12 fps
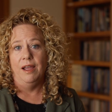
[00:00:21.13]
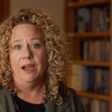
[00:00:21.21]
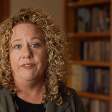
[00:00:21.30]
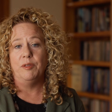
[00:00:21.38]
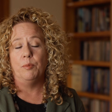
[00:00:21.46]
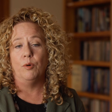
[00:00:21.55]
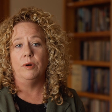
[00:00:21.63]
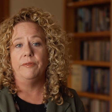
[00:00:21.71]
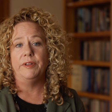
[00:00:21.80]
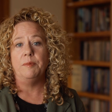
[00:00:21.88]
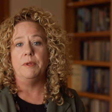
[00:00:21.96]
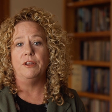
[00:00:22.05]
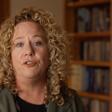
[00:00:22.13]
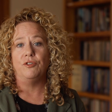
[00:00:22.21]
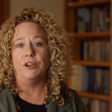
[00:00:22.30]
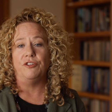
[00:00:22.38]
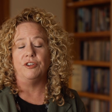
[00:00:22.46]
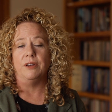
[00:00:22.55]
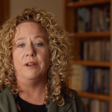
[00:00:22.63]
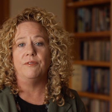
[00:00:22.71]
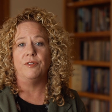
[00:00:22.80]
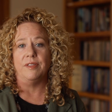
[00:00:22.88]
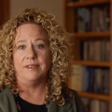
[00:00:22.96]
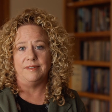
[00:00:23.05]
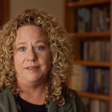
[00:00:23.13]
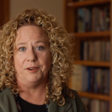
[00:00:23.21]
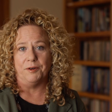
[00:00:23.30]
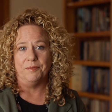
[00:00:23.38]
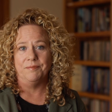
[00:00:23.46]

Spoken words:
of the Board of Administration for this year.